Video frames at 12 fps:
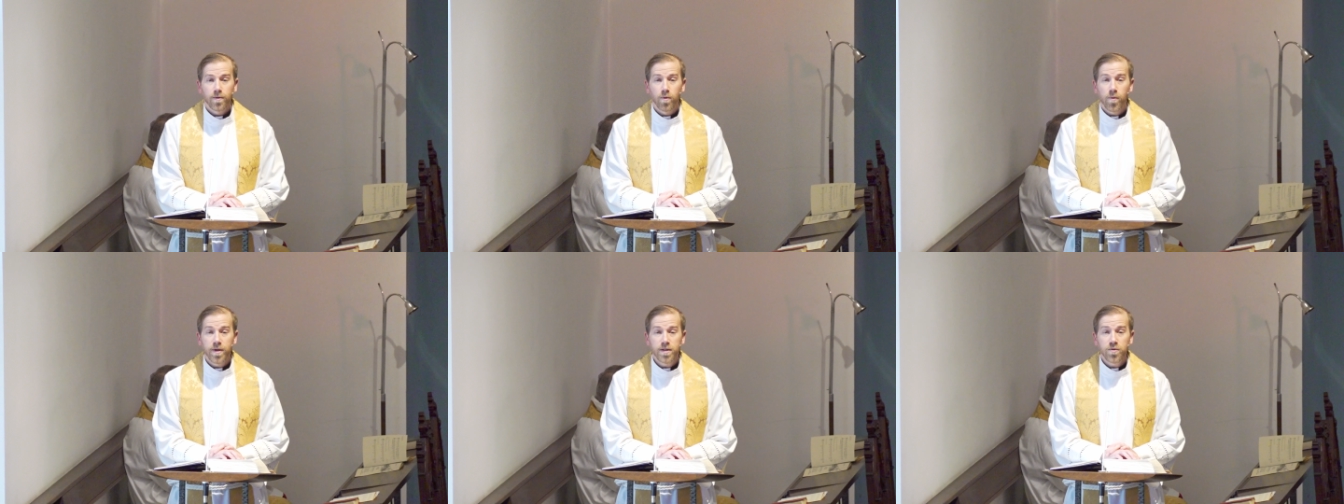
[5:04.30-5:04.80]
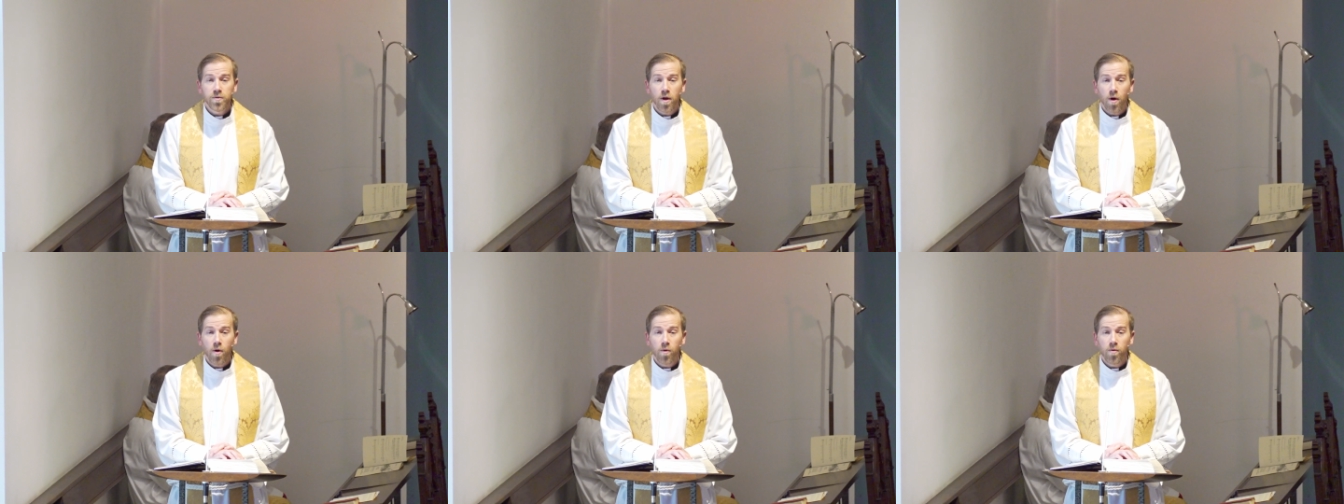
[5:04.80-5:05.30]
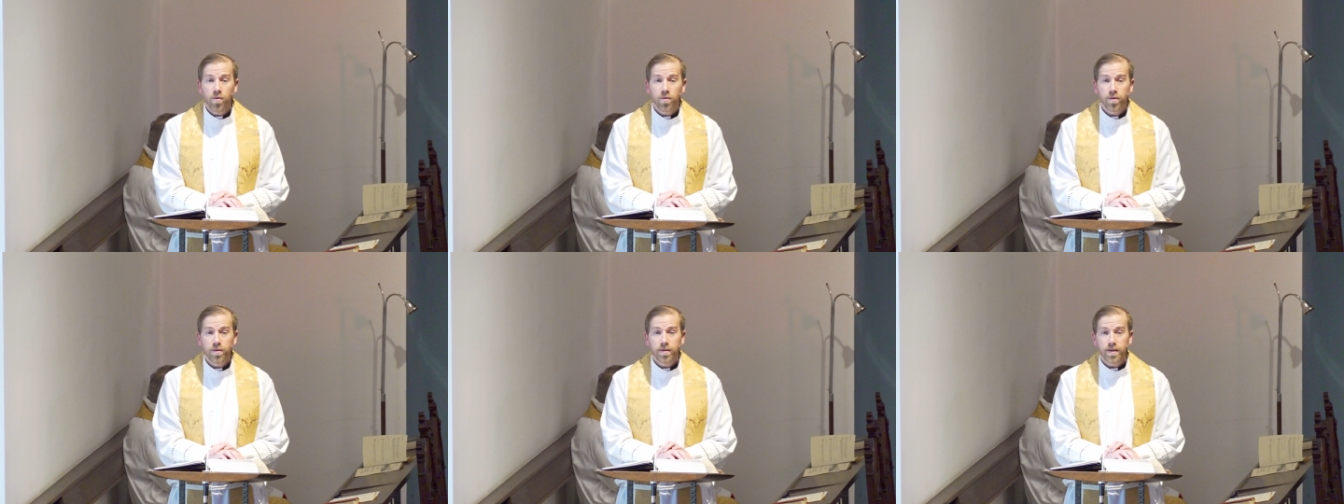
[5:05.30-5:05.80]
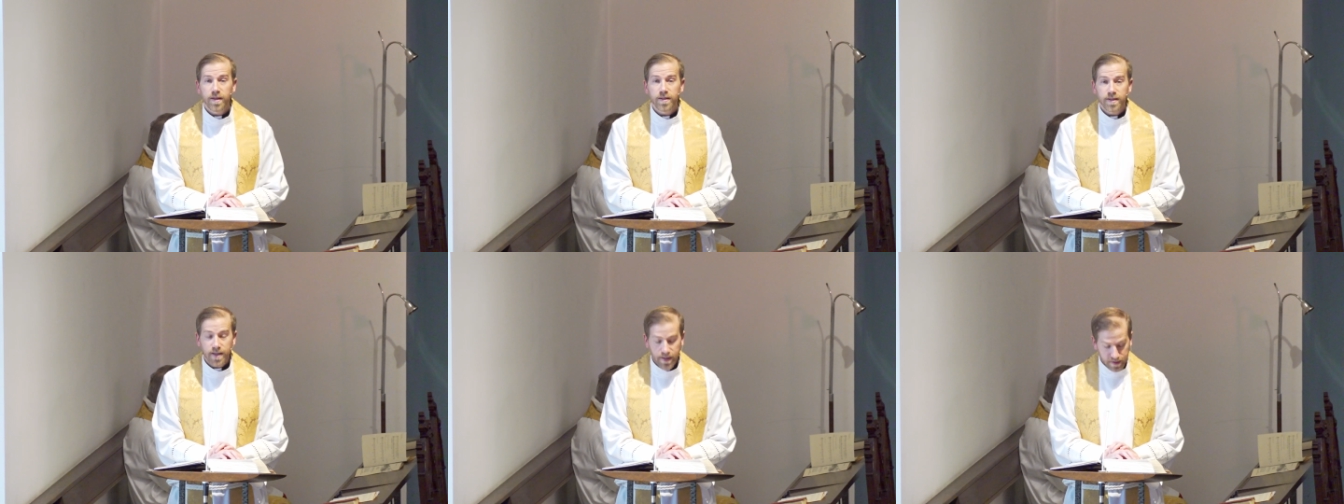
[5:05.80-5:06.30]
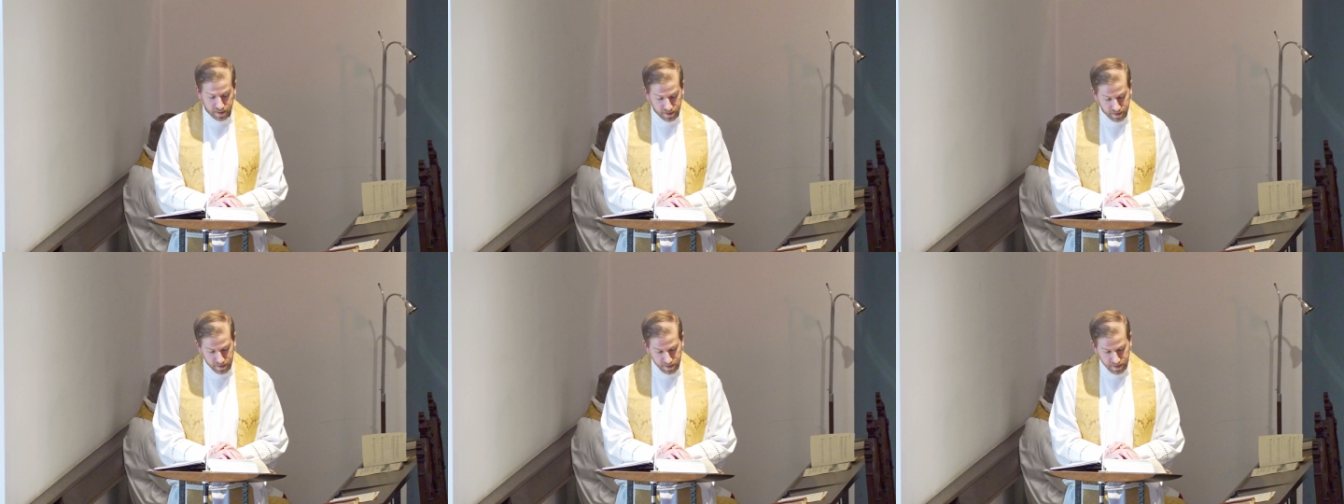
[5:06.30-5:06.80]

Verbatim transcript: What we do know is this